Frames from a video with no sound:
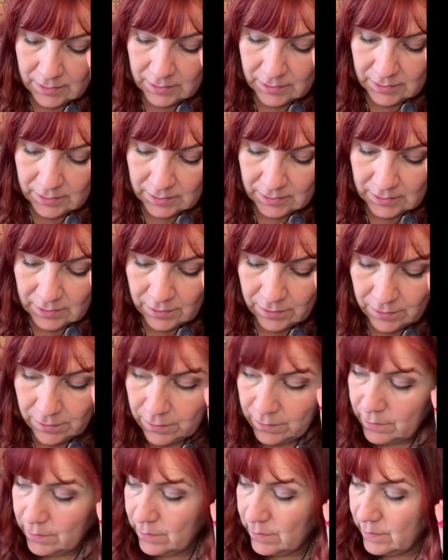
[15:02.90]

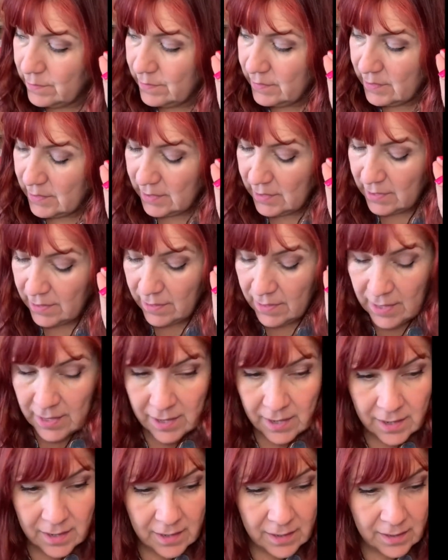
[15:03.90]
So, and
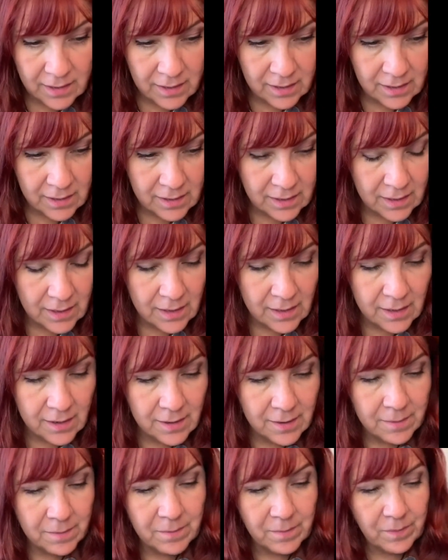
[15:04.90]
then
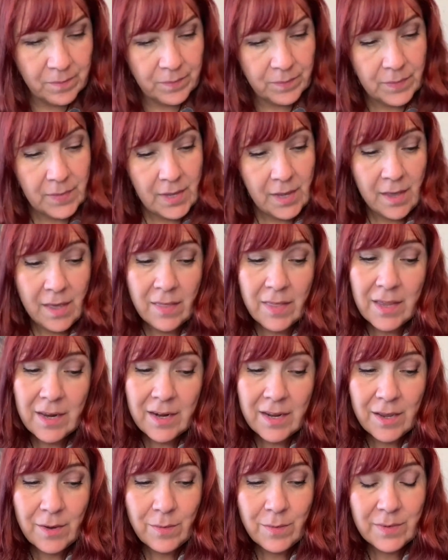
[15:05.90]
And then
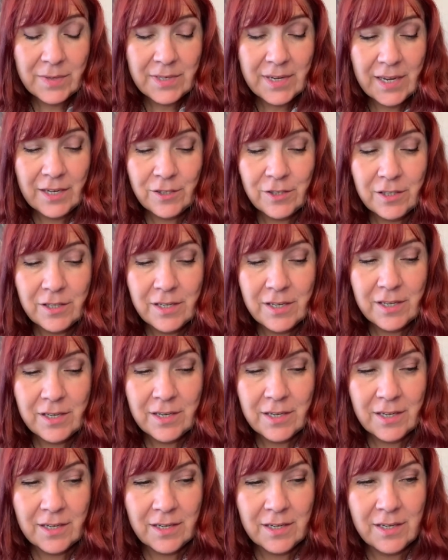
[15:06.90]
he was actually
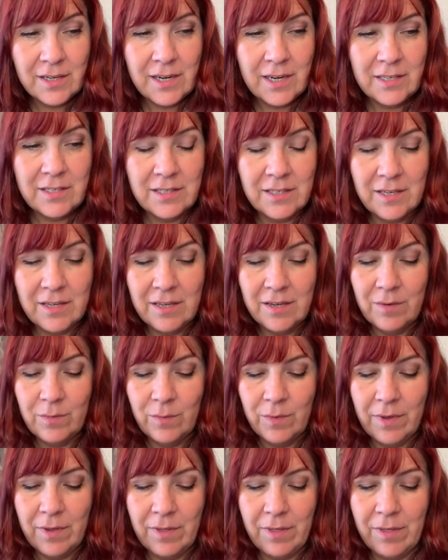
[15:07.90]
connecting
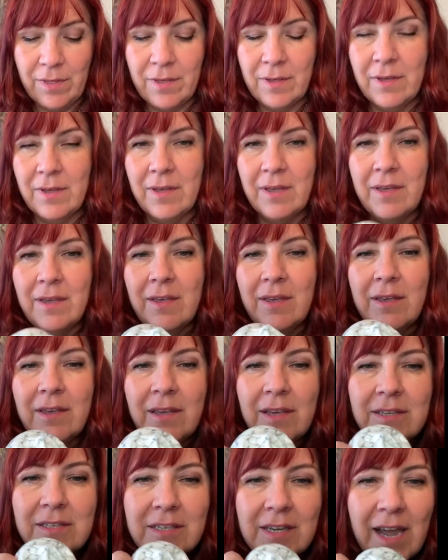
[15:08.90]
with
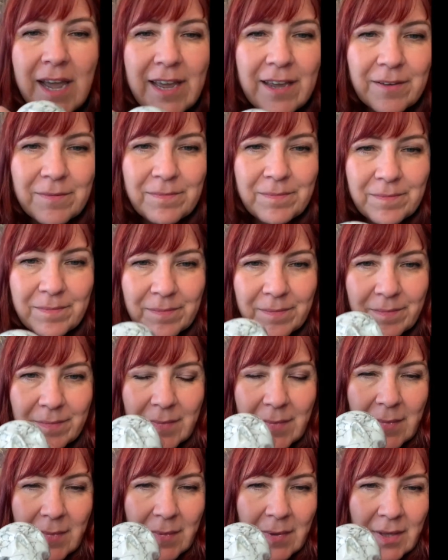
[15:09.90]
Hezekiah.
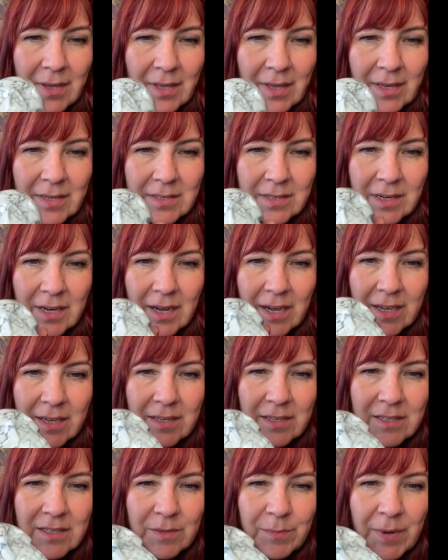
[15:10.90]

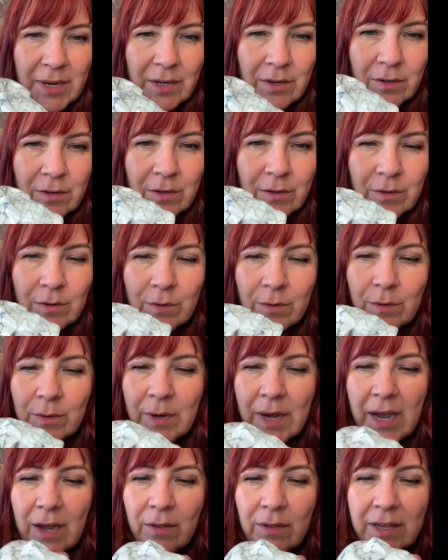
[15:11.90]
Hezekiah is my new
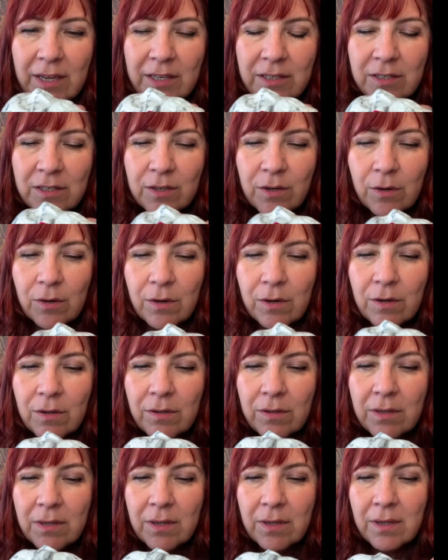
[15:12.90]
halite
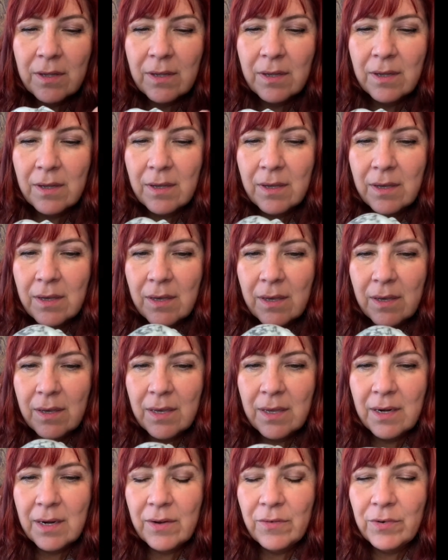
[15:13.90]
skull.
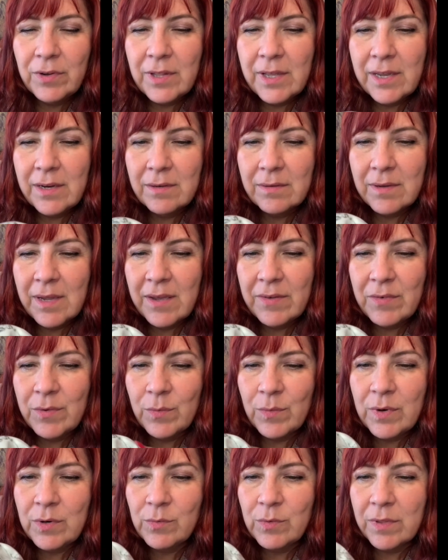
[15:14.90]
And I really haven't
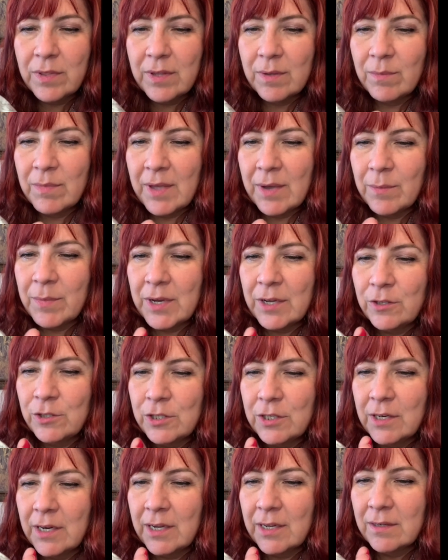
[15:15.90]
worked with him that much.
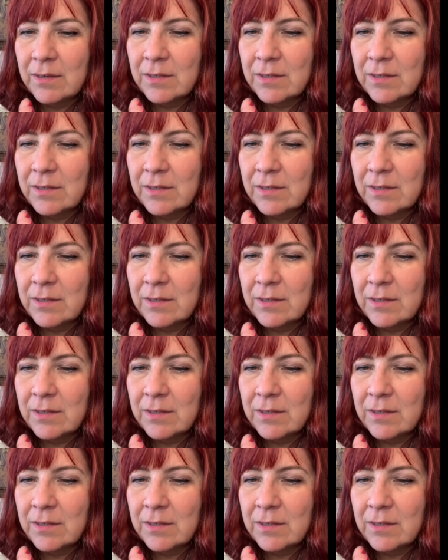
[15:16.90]
And I